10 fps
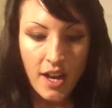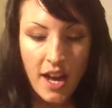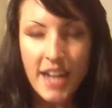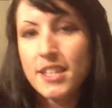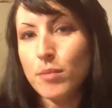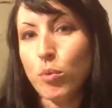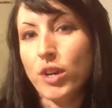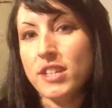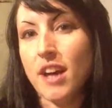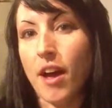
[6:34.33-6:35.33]
at some
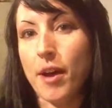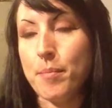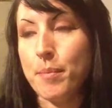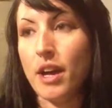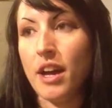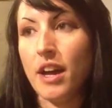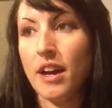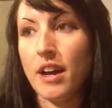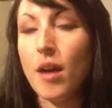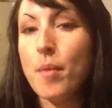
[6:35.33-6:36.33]
point in time,
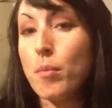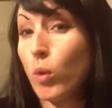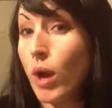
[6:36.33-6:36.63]
I remember when